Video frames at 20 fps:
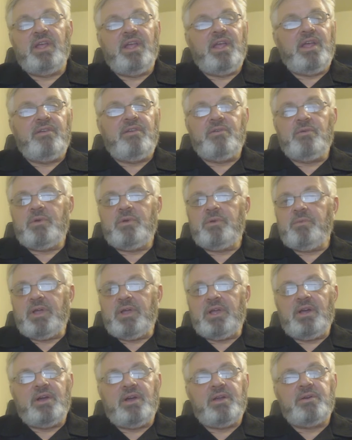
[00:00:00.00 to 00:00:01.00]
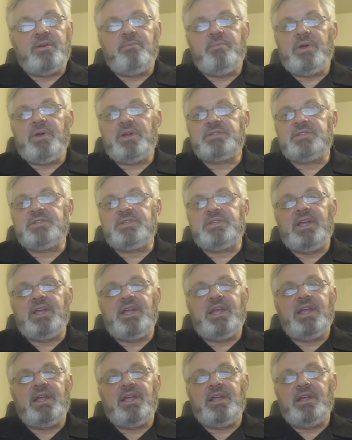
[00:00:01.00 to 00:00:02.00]
If you want to make $100 a
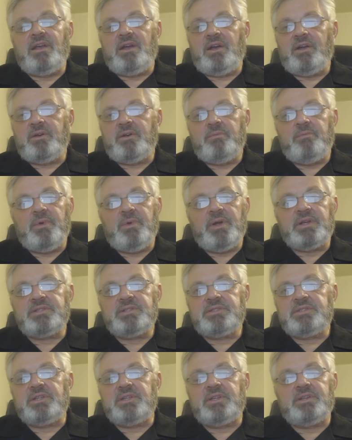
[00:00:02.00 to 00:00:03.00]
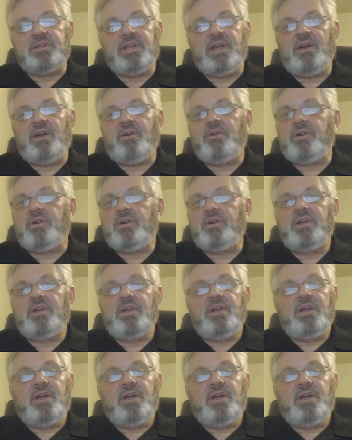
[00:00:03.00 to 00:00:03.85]
day, $100 an hour,